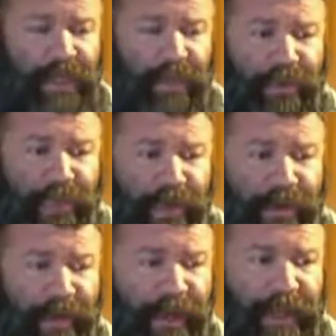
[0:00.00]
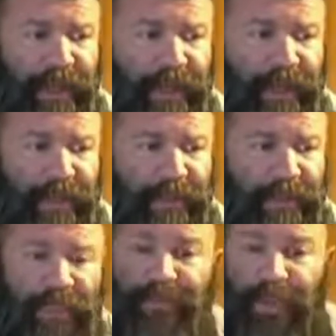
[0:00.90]
showed their
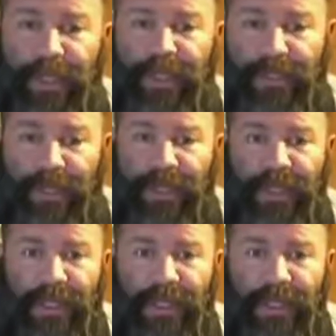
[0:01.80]
displeasure